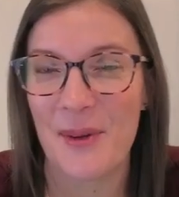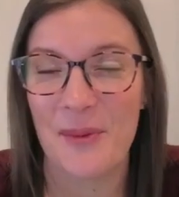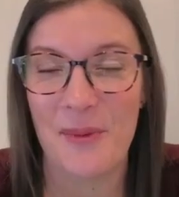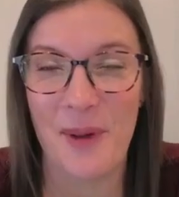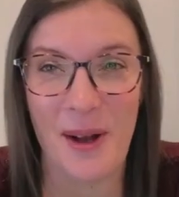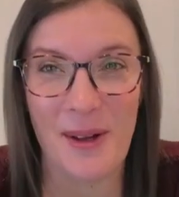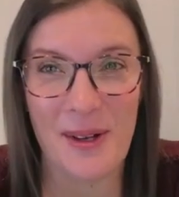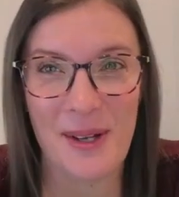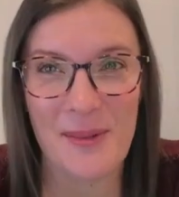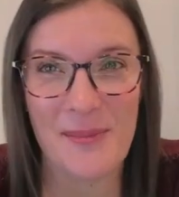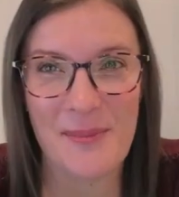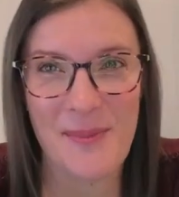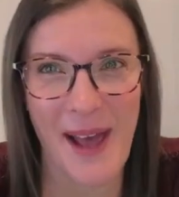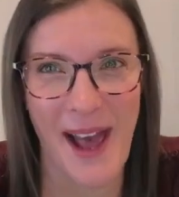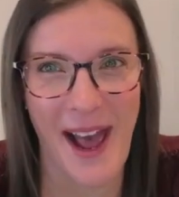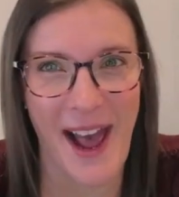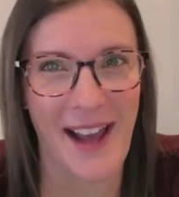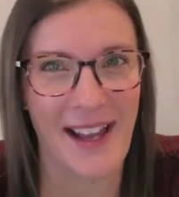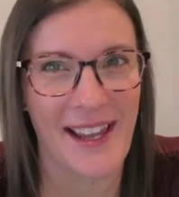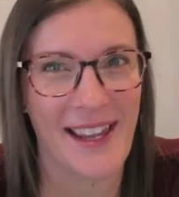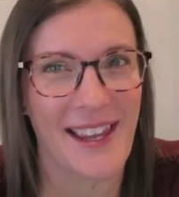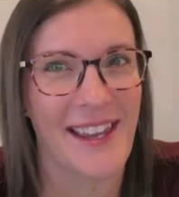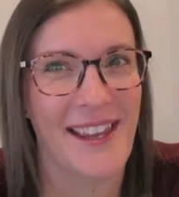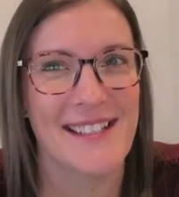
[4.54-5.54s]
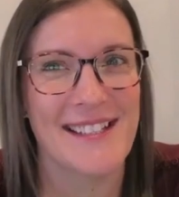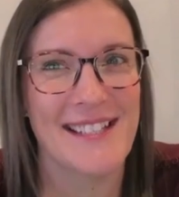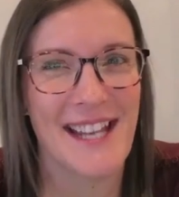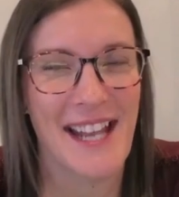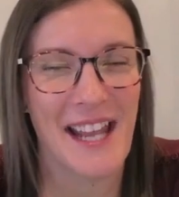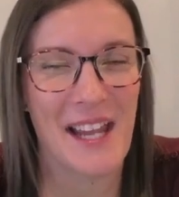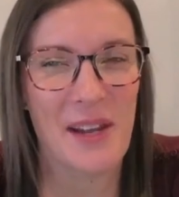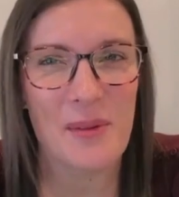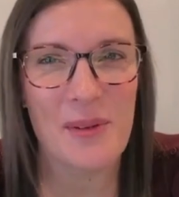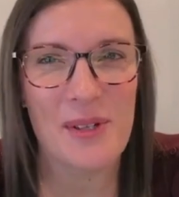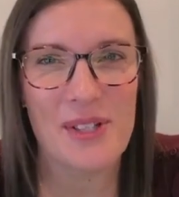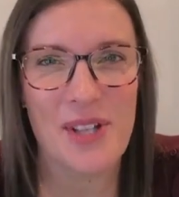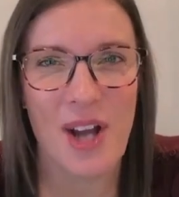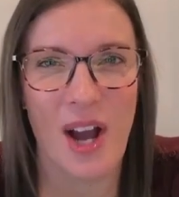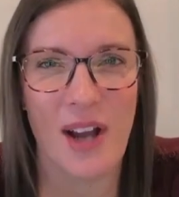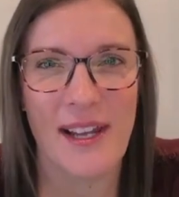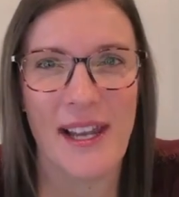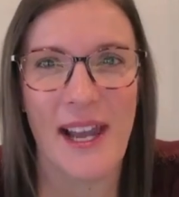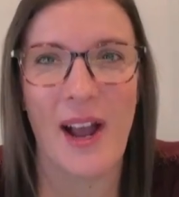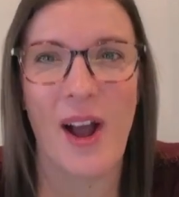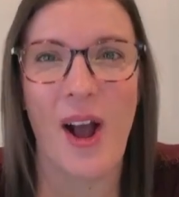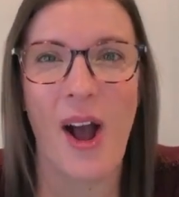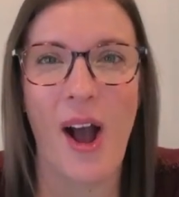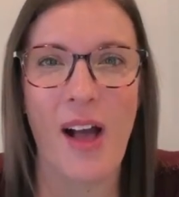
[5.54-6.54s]
Welcome back. Today we're
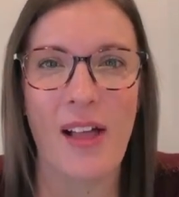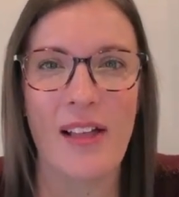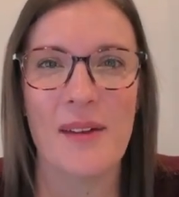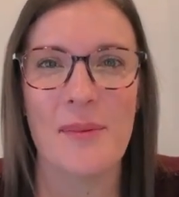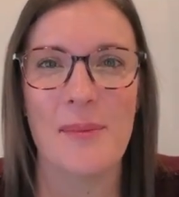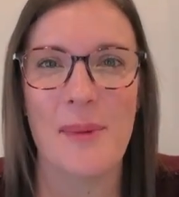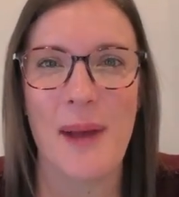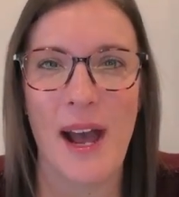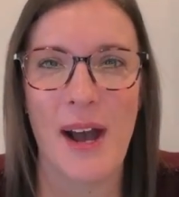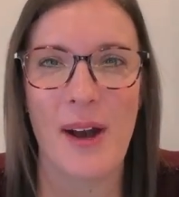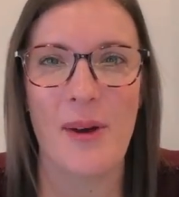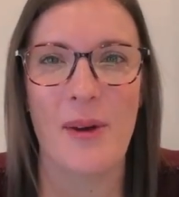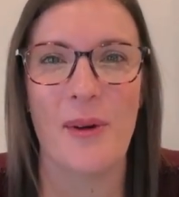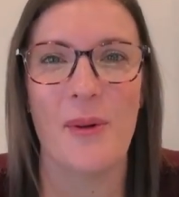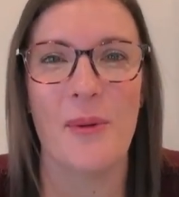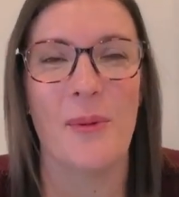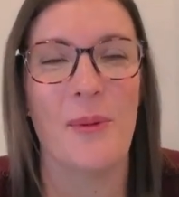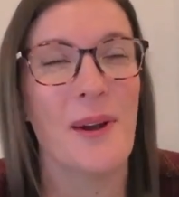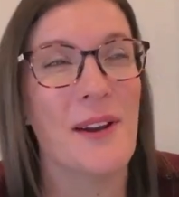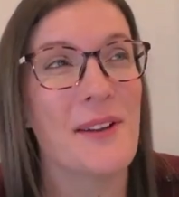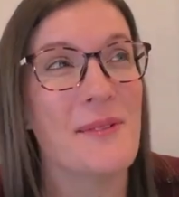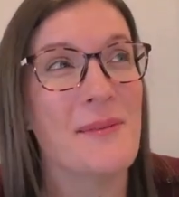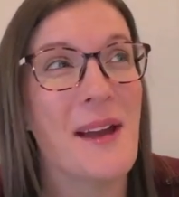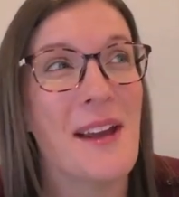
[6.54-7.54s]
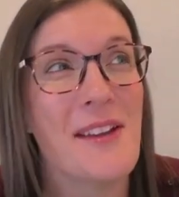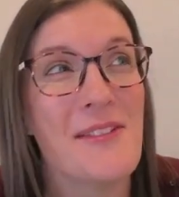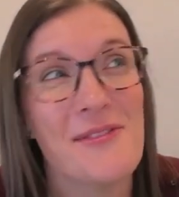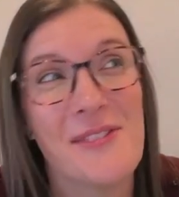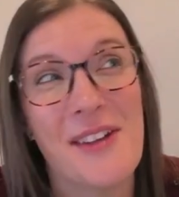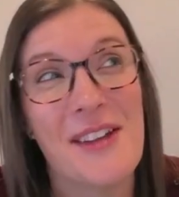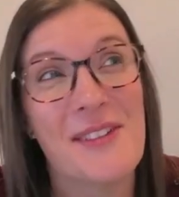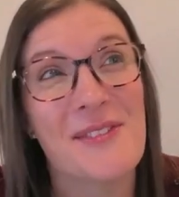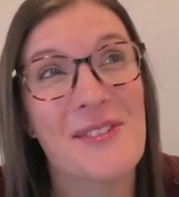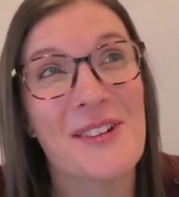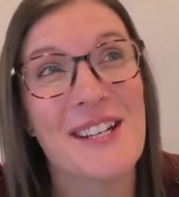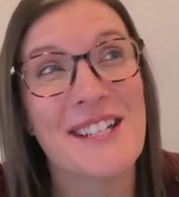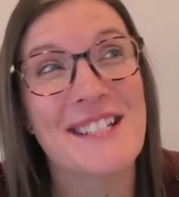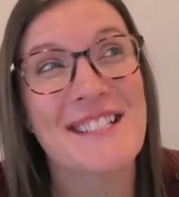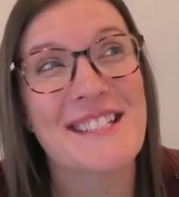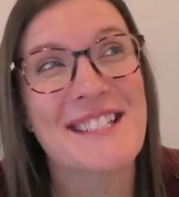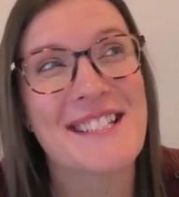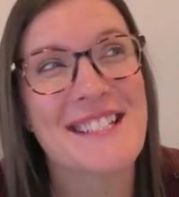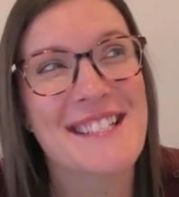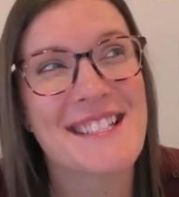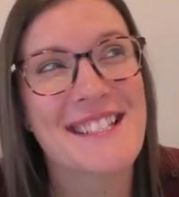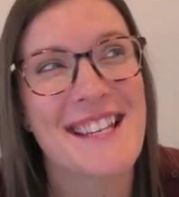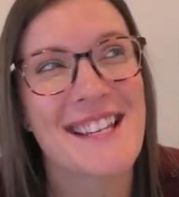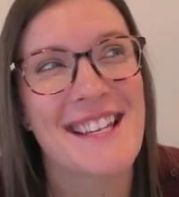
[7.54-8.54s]
talking all about one of my
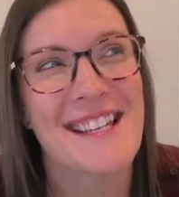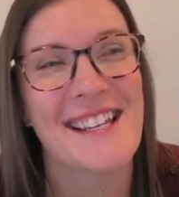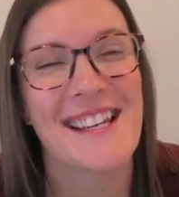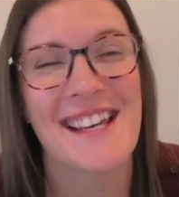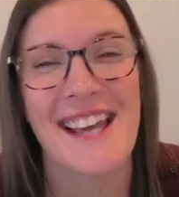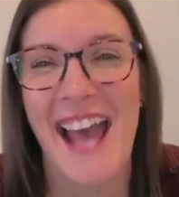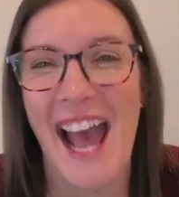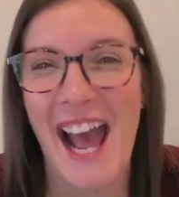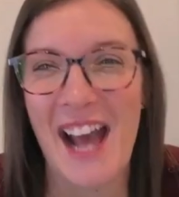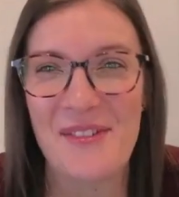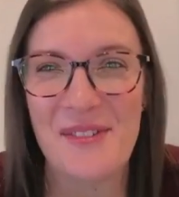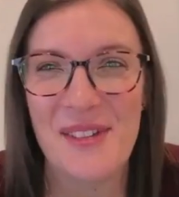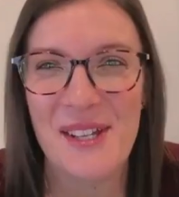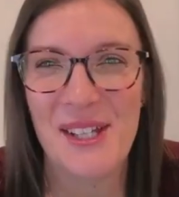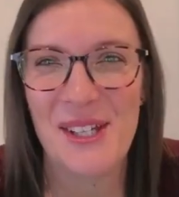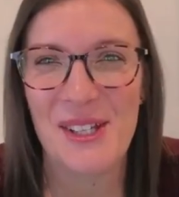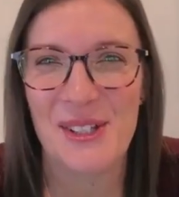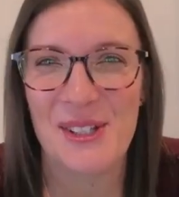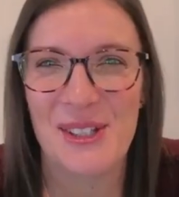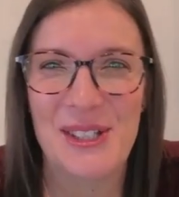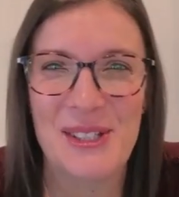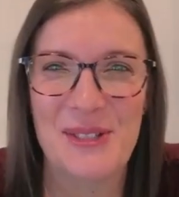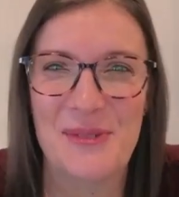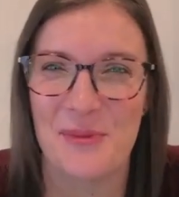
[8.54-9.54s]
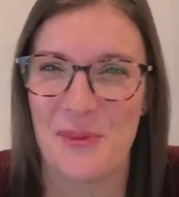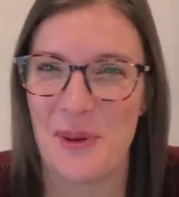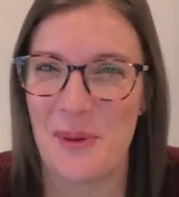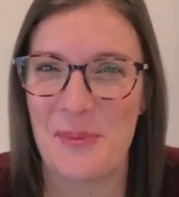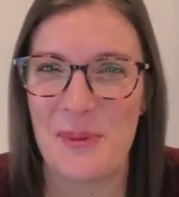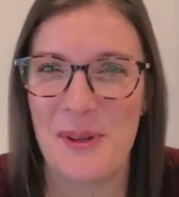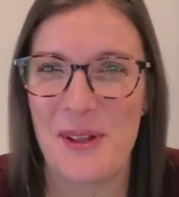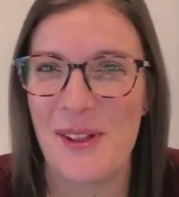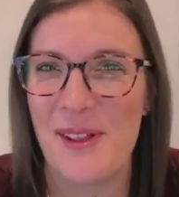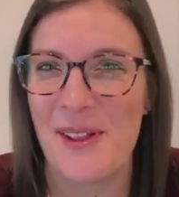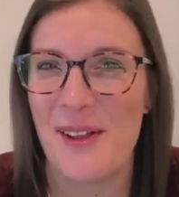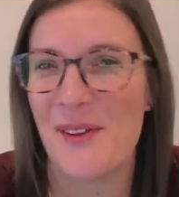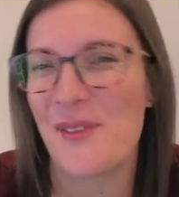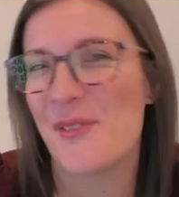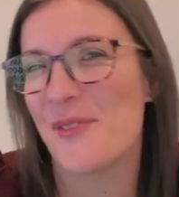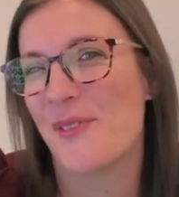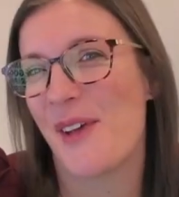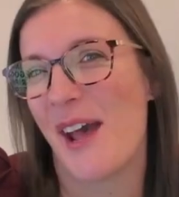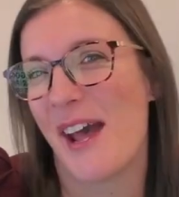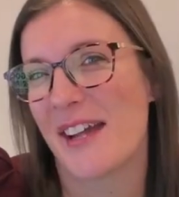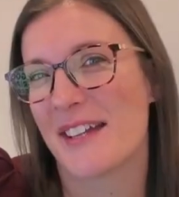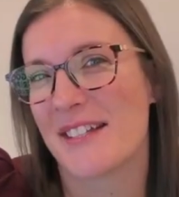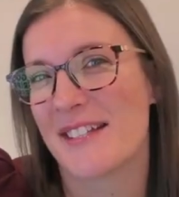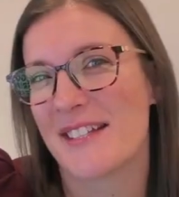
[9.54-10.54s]
favorites, having good ripple
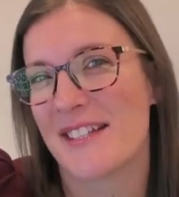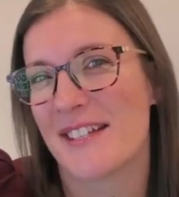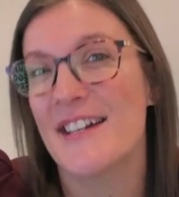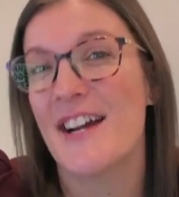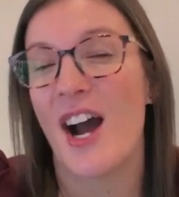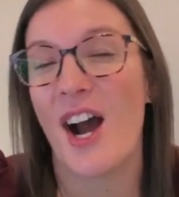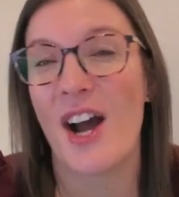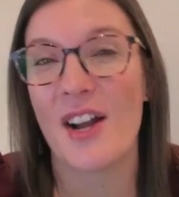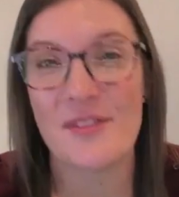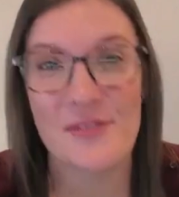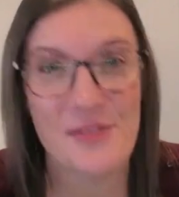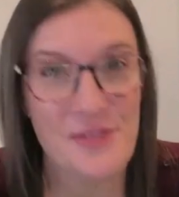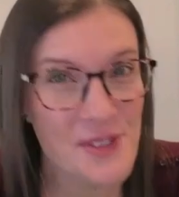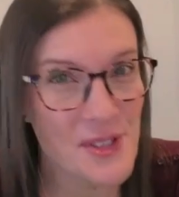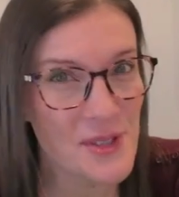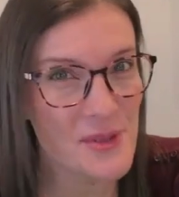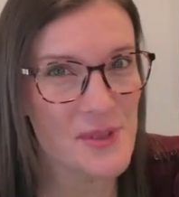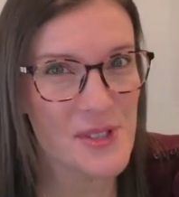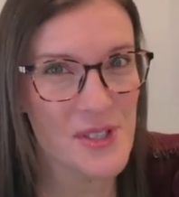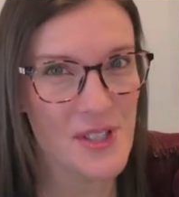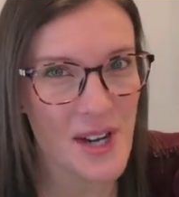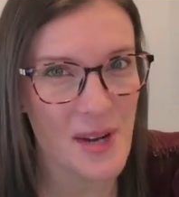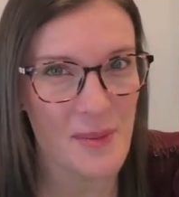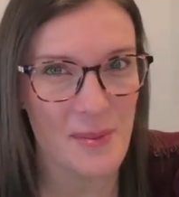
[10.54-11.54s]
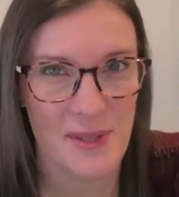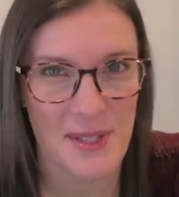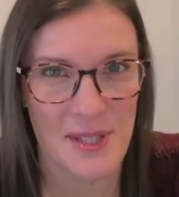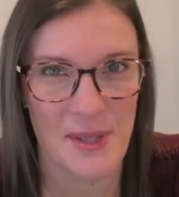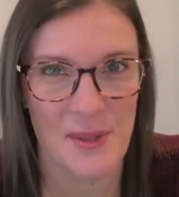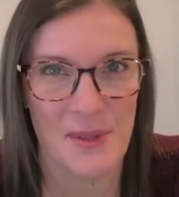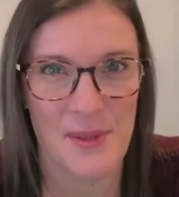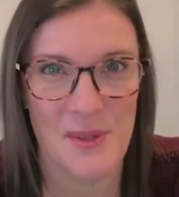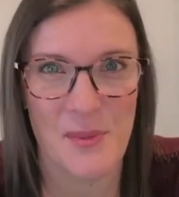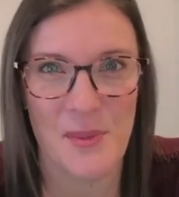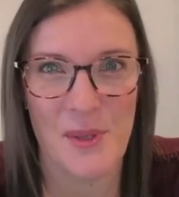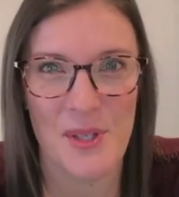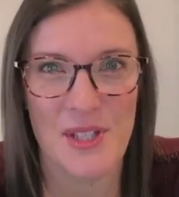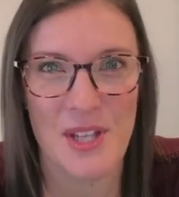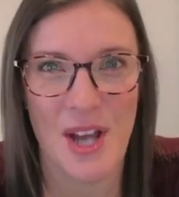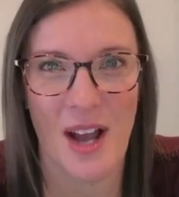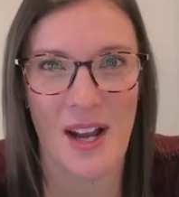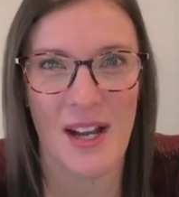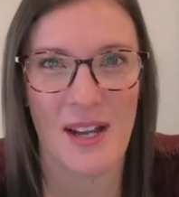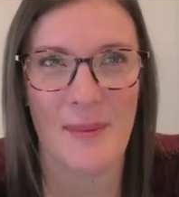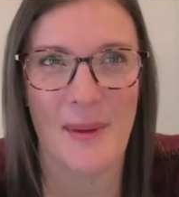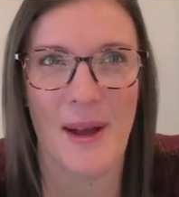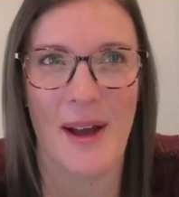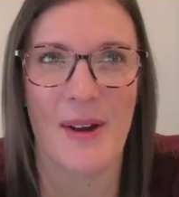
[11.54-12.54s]
effect. On future episodes, we'll
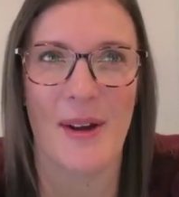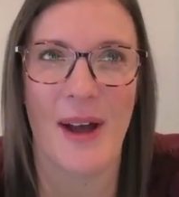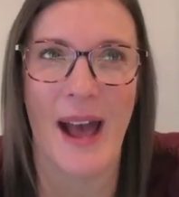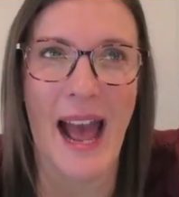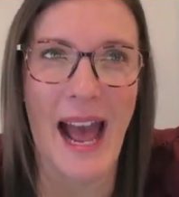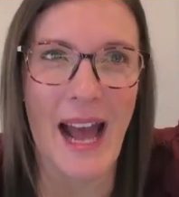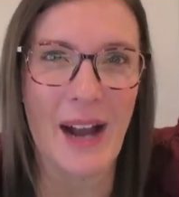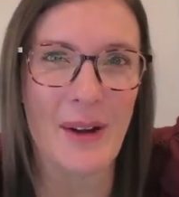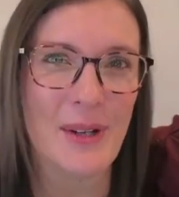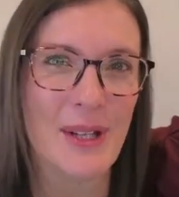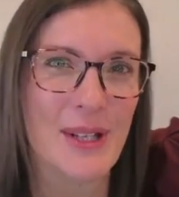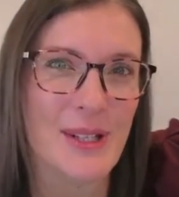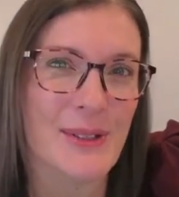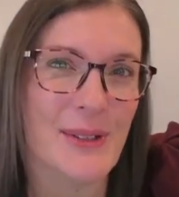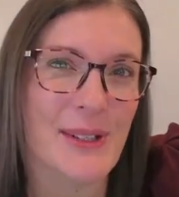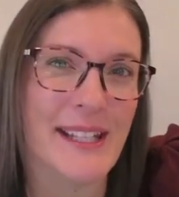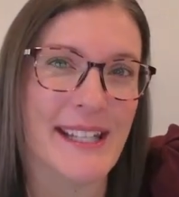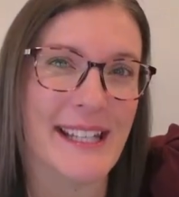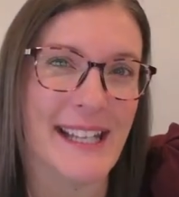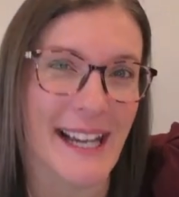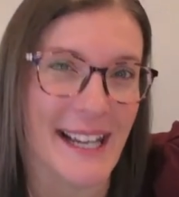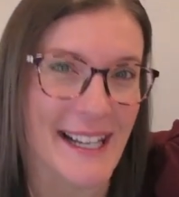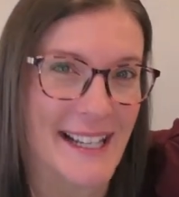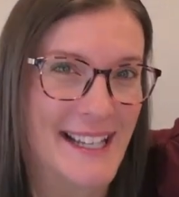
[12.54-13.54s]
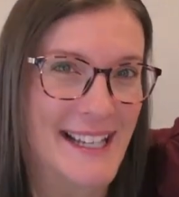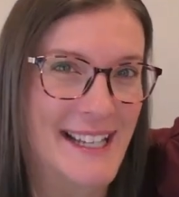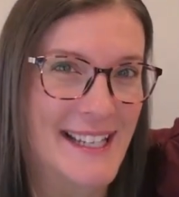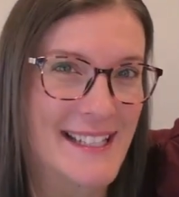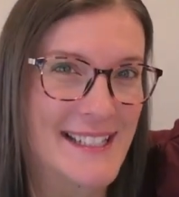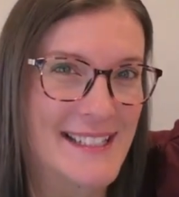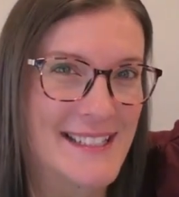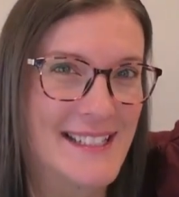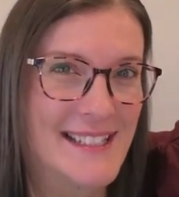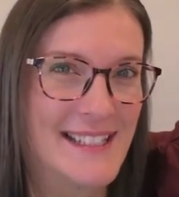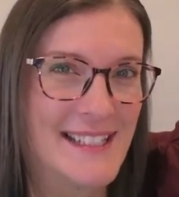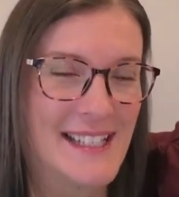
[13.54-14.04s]
talk about how do you get it.